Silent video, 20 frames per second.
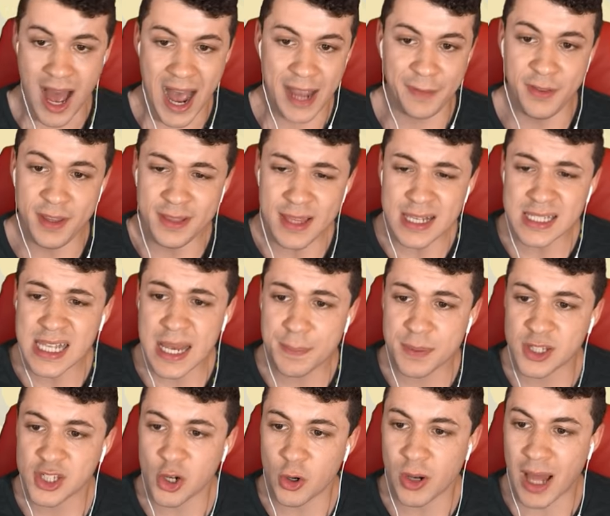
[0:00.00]
I think this
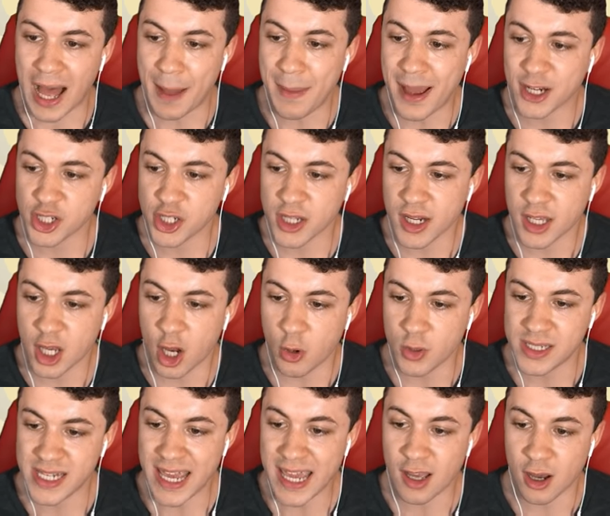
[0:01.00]
episode, I'm actually gonna
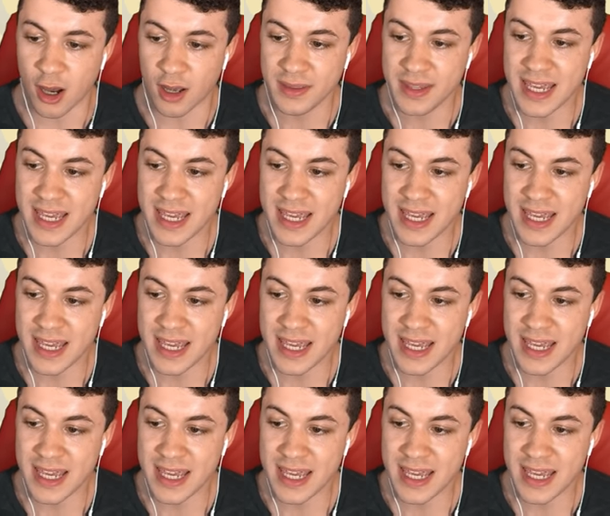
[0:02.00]
go take on